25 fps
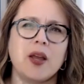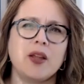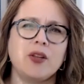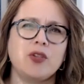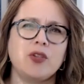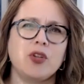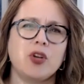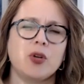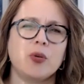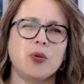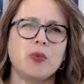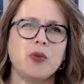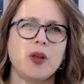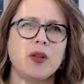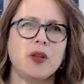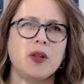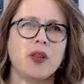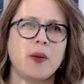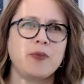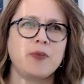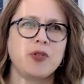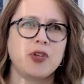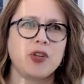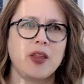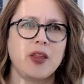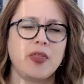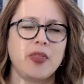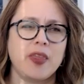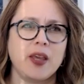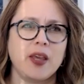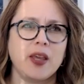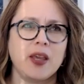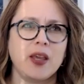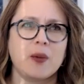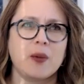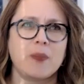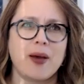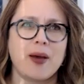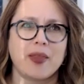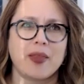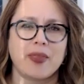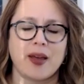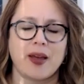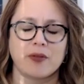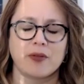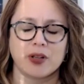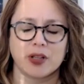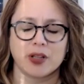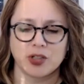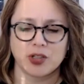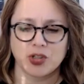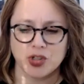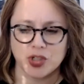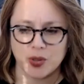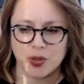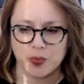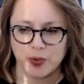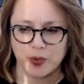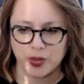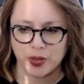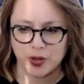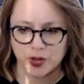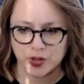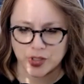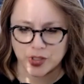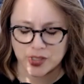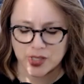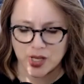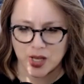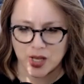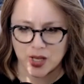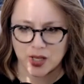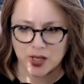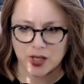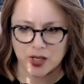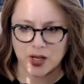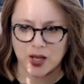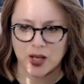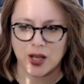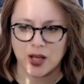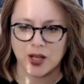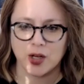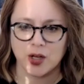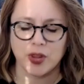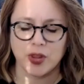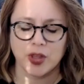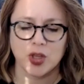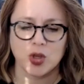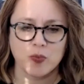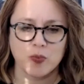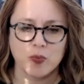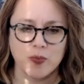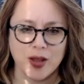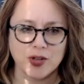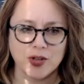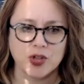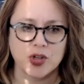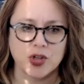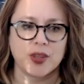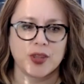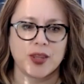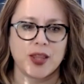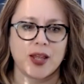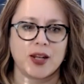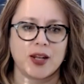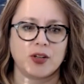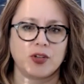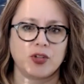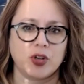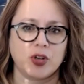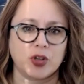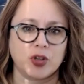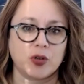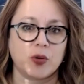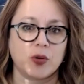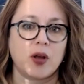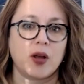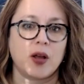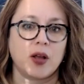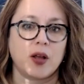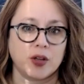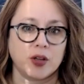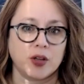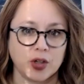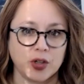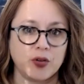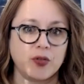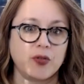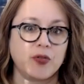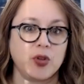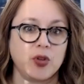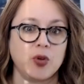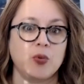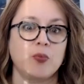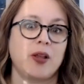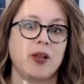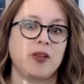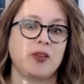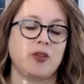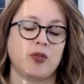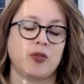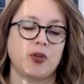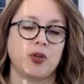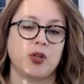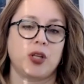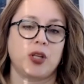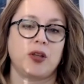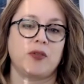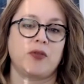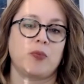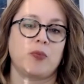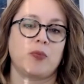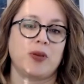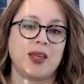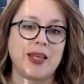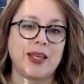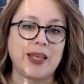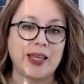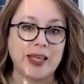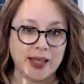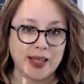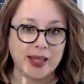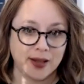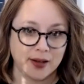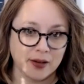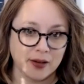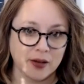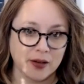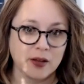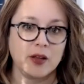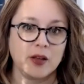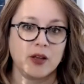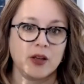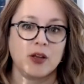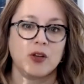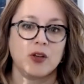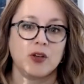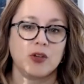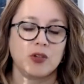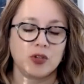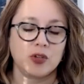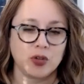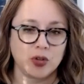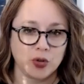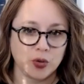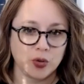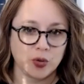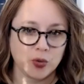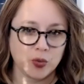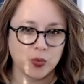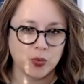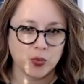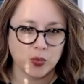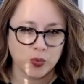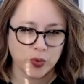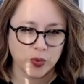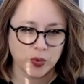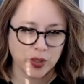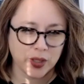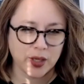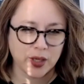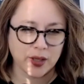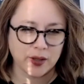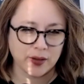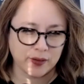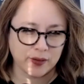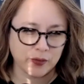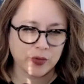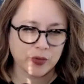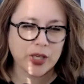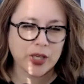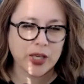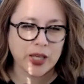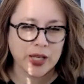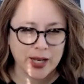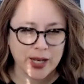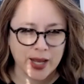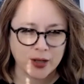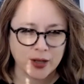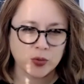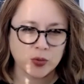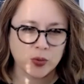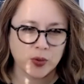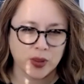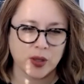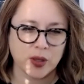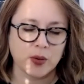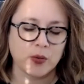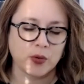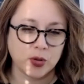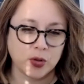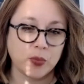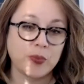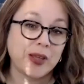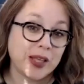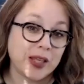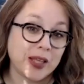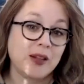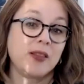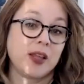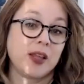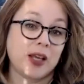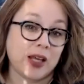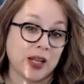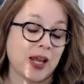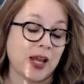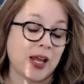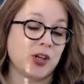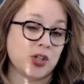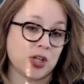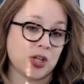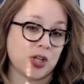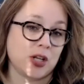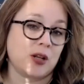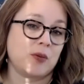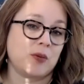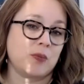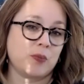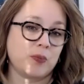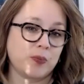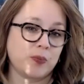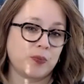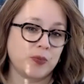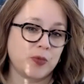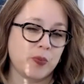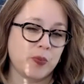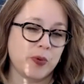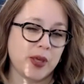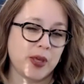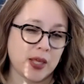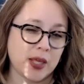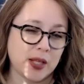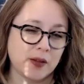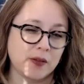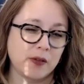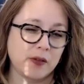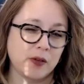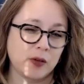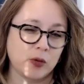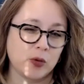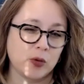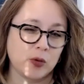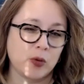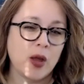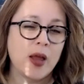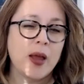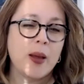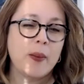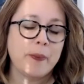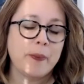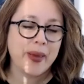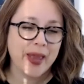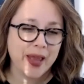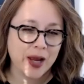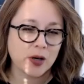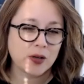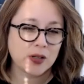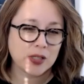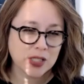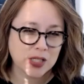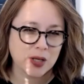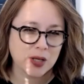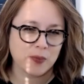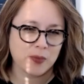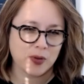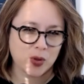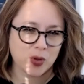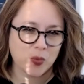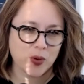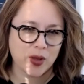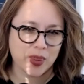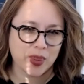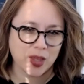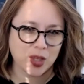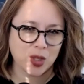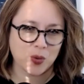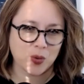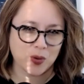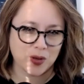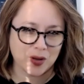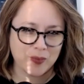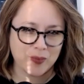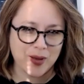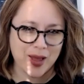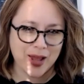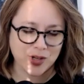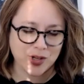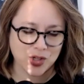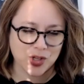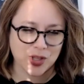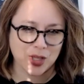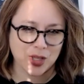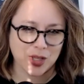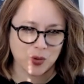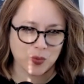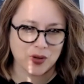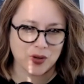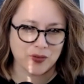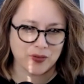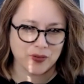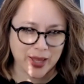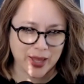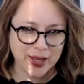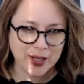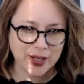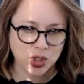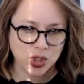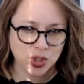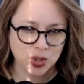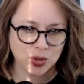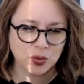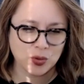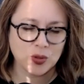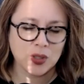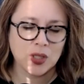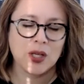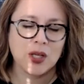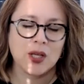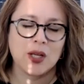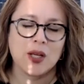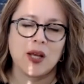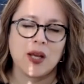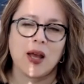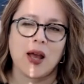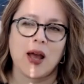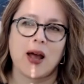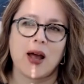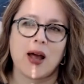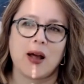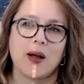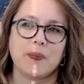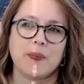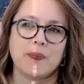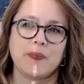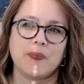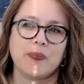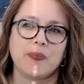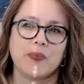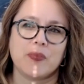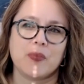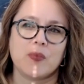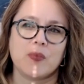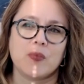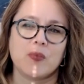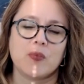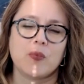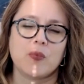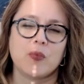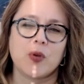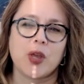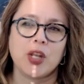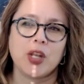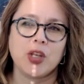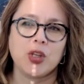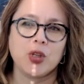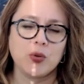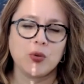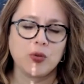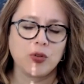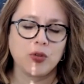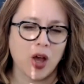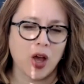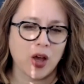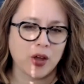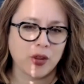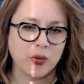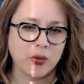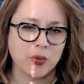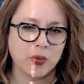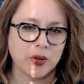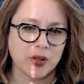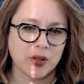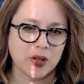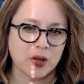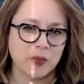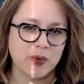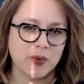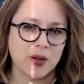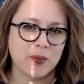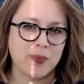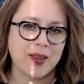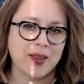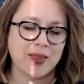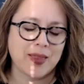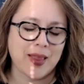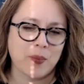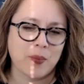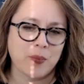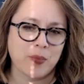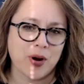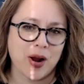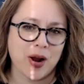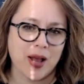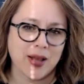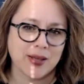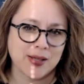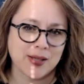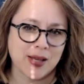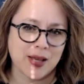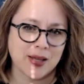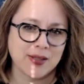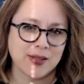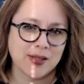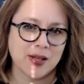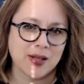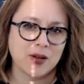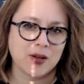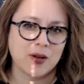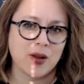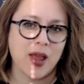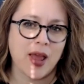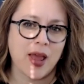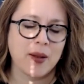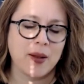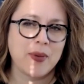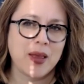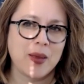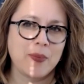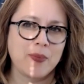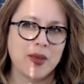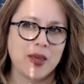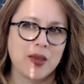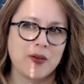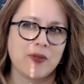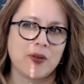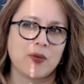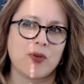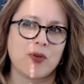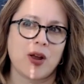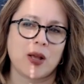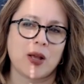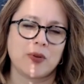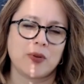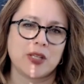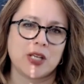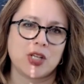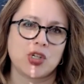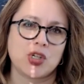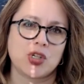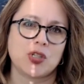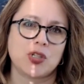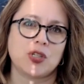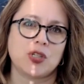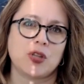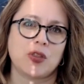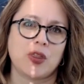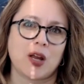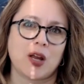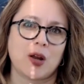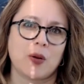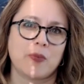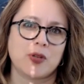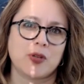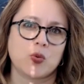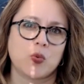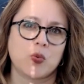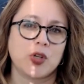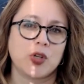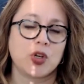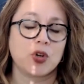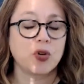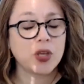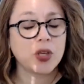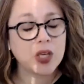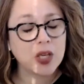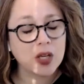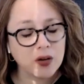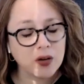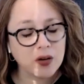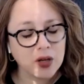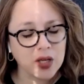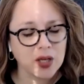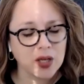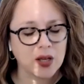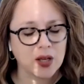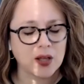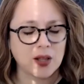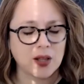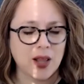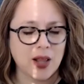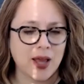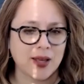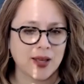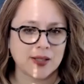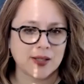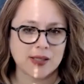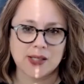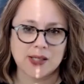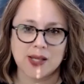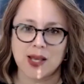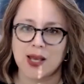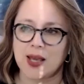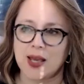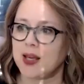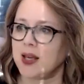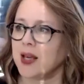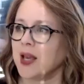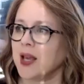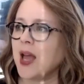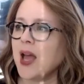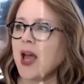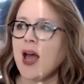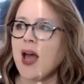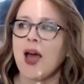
I'm just in thinking about that relationship with your son. I know that you mentioned that it took a good few months for you to even begin to reconnect with it, or to begin the connection and to begin to parent him in the way that you would imagine that you would have liked to. Um, can you talk through a little bit about that process, and maybe even recommendations to therapists when you're hearing a client say,